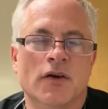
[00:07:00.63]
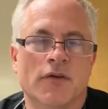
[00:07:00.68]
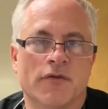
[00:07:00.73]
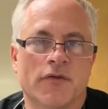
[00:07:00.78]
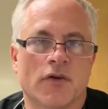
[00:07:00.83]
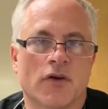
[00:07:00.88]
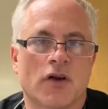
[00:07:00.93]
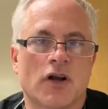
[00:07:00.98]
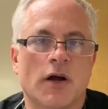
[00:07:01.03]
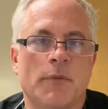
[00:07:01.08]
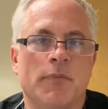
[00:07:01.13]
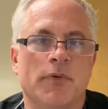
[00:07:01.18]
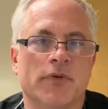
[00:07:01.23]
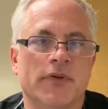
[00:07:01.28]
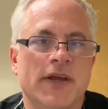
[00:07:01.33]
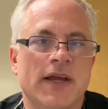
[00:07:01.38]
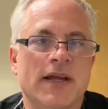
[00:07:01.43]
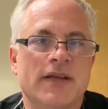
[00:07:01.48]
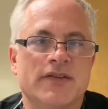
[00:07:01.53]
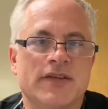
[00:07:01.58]
for a couple
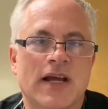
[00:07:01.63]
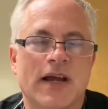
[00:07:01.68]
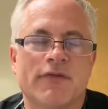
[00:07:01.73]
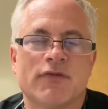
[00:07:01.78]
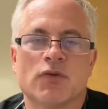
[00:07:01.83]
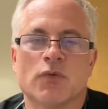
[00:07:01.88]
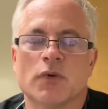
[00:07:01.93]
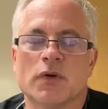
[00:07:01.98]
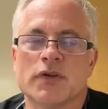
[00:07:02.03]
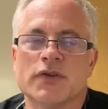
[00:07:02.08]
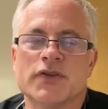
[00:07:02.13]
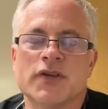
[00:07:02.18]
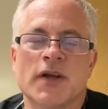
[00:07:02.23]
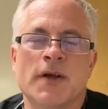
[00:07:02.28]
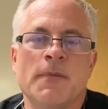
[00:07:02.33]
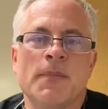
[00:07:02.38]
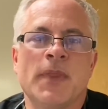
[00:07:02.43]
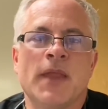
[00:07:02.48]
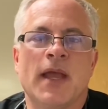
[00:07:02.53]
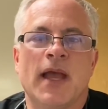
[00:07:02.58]
days afterwards.
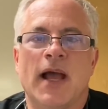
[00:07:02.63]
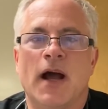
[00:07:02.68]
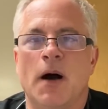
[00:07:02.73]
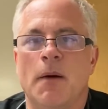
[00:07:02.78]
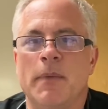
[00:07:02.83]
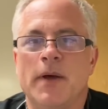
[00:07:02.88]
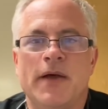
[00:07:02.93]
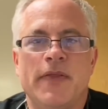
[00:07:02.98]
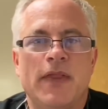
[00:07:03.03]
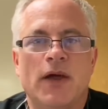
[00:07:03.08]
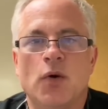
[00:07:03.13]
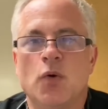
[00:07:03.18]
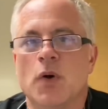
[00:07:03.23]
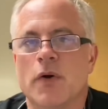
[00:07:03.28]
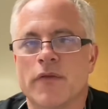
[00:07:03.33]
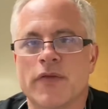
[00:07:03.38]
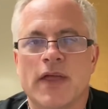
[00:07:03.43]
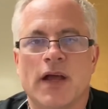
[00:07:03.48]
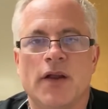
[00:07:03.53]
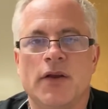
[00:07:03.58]
Um, and
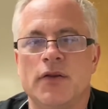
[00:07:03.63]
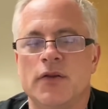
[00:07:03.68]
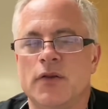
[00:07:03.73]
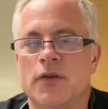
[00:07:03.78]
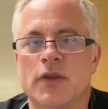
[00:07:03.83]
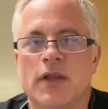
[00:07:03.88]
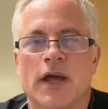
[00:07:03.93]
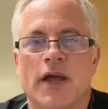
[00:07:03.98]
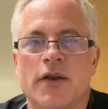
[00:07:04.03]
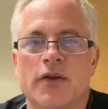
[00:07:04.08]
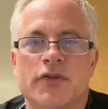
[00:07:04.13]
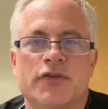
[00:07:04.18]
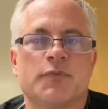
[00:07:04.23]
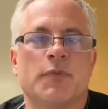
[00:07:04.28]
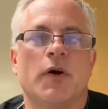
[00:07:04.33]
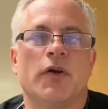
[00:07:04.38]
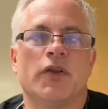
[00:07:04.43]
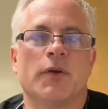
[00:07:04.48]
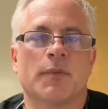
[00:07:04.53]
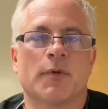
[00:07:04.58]
whoever that, that
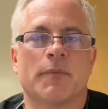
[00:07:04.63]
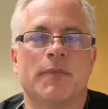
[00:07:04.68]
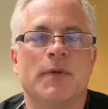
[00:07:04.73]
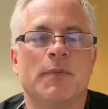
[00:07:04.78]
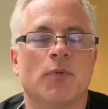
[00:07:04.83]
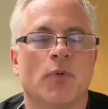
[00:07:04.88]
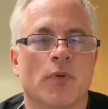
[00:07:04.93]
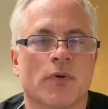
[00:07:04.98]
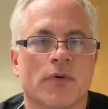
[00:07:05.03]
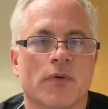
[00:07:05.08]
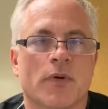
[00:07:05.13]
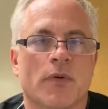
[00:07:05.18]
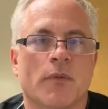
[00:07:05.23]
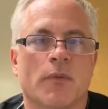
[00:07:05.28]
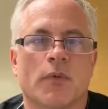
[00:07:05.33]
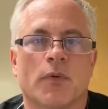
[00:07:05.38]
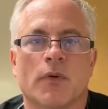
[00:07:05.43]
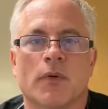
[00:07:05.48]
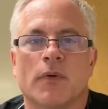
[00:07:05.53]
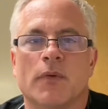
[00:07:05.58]
small number of people were,
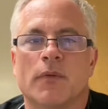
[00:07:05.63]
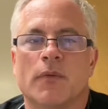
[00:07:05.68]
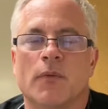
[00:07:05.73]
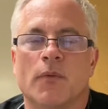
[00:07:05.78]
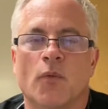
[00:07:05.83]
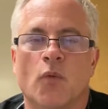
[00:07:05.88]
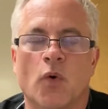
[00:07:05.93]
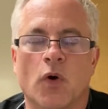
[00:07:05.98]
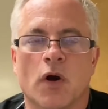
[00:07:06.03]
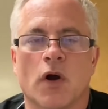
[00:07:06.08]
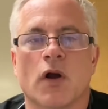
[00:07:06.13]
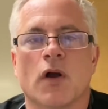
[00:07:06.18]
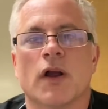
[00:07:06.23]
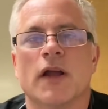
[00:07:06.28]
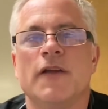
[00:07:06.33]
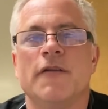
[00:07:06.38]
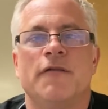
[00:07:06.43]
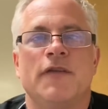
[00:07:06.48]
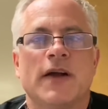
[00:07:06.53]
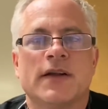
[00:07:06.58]
were, were
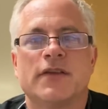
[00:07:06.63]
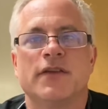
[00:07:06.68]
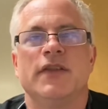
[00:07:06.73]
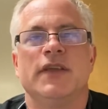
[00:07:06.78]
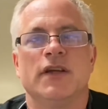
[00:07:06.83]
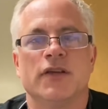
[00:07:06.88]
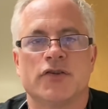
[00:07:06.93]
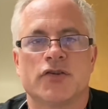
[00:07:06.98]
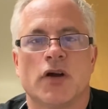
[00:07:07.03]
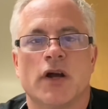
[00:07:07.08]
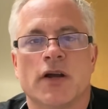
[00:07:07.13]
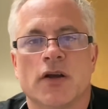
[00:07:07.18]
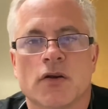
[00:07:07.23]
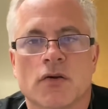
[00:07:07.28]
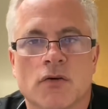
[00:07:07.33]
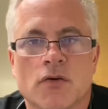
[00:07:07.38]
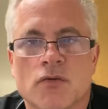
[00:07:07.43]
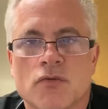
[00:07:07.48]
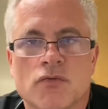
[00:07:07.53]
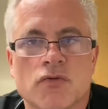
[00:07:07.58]
infected the
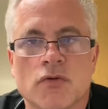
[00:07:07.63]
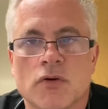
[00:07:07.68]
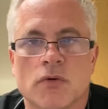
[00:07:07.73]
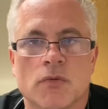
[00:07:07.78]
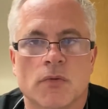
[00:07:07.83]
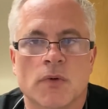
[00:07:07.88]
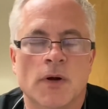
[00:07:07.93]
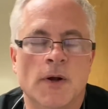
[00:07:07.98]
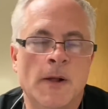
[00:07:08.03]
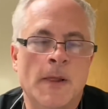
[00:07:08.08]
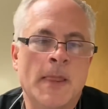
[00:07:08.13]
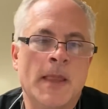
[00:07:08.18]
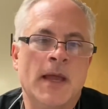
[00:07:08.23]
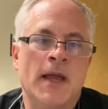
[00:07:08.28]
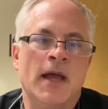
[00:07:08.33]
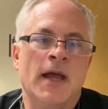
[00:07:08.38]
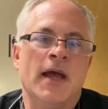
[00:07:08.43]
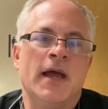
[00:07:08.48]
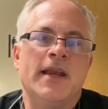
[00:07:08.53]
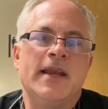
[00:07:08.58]
entire crew.
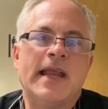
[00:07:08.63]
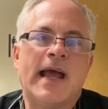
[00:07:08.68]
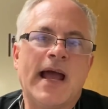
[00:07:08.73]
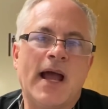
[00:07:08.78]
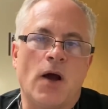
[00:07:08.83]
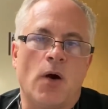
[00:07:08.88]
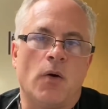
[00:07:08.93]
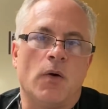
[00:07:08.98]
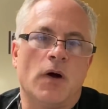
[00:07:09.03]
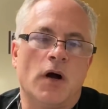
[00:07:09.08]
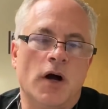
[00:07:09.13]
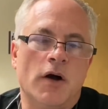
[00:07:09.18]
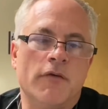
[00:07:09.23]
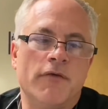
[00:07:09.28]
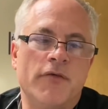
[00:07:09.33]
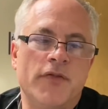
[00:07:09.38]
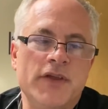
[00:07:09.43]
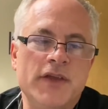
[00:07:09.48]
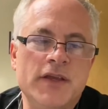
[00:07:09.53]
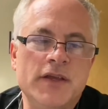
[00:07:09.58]
Now,
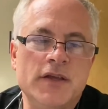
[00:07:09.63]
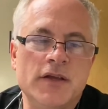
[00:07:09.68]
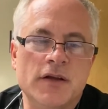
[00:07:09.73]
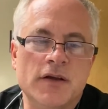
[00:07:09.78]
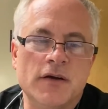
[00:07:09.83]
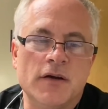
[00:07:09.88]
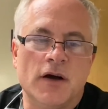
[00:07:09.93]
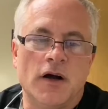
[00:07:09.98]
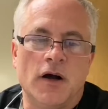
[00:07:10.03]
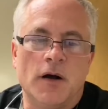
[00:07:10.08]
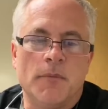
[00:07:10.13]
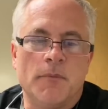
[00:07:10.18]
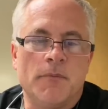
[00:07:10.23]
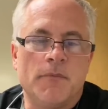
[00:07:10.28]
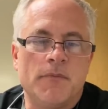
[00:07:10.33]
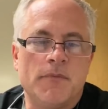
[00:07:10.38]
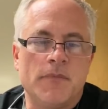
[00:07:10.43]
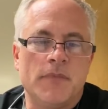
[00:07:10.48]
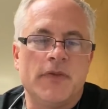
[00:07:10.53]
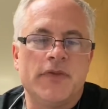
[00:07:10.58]
of the,
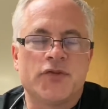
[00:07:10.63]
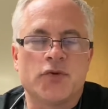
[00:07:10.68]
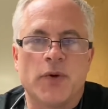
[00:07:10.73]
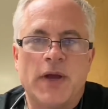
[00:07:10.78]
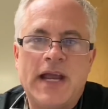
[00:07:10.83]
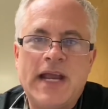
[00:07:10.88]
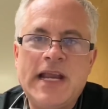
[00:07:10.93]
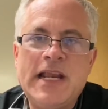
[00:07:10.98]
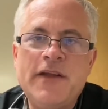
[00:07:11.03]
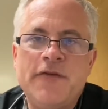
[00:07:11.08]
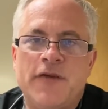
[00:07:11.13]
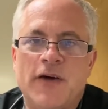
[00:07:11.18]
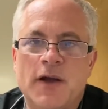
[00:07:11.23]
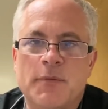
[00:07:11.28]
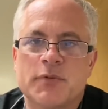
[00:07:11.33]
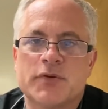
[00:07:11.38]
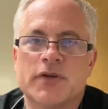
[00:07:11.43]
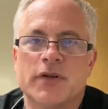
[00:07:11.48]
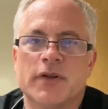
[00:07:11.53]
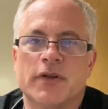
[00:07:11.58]
um, so
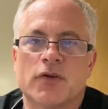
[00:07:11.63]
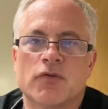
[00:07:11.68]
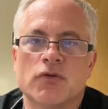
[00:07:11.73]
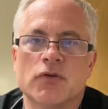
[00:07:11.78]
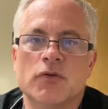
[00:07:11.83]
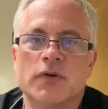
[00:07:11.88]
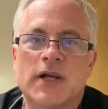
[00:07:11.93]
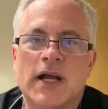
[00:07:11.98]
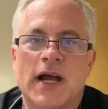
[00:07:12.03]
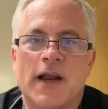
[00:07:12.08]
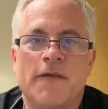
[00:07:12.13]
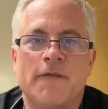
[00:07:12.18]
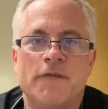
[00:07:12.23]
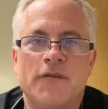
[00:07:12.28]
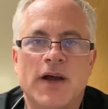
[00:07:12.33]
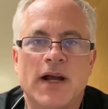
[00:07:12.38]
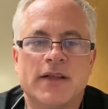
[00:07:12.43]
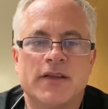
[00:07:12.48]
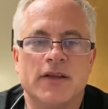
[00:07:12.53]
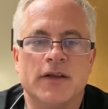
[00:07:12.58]
85% of the crew got
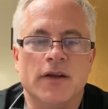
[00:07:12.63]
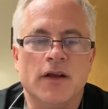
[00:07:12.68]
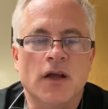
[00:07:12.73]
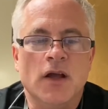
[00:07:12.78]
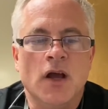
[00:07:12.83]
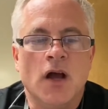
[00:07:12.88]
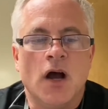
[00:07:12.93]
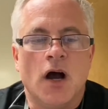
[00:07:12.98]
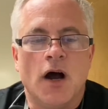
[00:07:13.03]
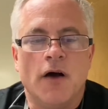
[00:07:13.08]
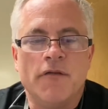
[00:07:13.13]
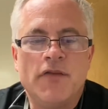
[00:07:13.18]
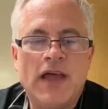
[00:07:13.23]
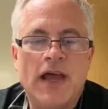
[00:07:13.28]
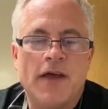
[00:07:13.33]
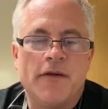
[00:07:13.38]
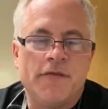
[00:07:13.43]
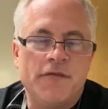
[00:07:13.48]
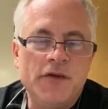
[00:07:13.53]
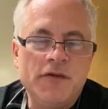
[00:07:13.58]
infected. Of
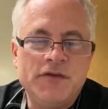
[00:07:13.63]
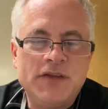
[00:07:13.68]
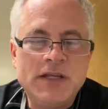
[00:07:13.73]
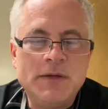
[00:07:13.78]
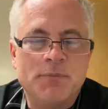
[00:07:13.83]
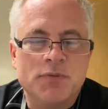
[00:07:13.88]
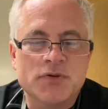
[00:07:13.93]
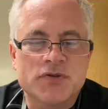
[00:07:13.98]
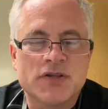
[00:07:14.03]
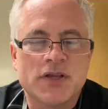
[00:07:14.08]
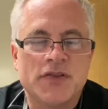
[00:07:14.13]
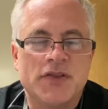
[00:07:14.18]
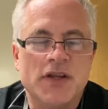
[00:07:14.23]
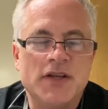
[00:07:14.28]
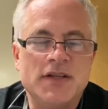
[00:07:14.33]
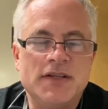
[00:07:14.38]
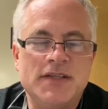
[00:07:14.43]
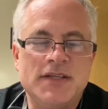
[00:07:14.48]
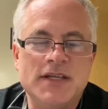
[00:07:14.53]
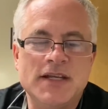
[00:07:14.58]
that 15%
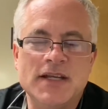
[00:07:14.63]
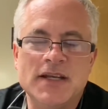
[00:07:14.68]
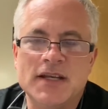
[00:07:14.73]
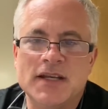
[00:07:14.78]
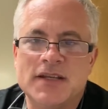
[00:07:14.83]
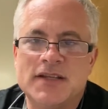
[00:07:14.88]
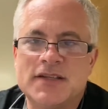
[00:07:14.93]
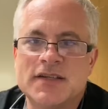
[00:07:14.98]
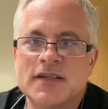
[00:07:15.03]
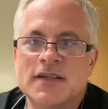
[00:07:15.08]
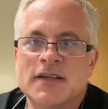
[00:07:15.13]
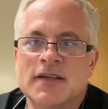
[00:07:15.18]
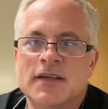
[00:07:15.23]
that didn't